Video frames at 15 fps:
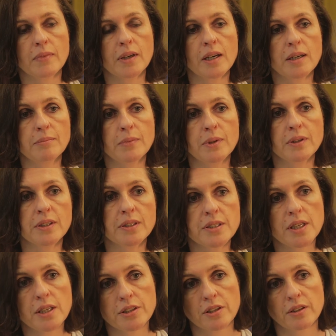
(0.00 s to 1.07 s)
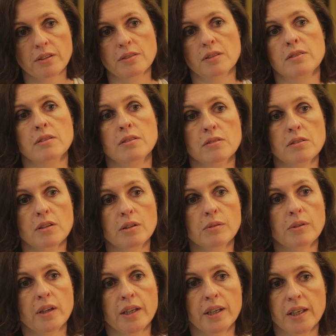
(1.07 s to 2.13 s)
I'm a teaching assistant, so
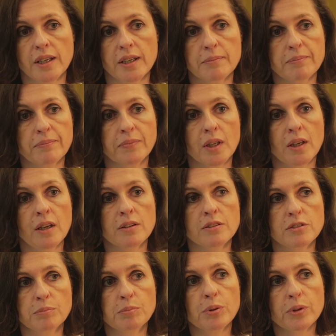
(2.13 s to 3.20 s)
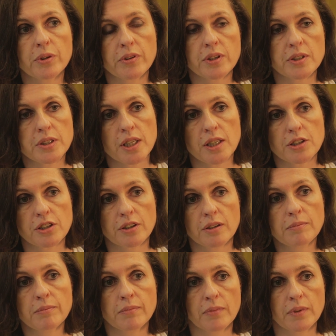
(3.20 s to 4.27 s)
I support the teacher.
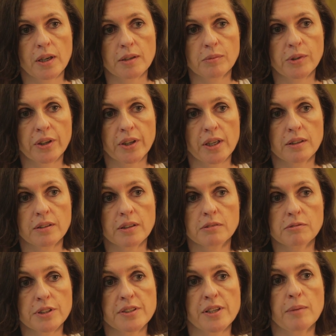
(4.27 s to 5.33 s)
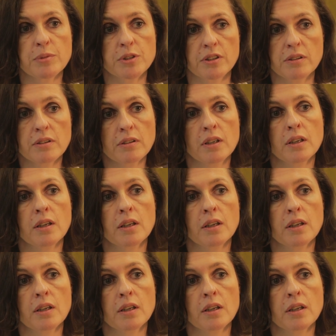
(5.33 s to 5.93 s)
I work in a reception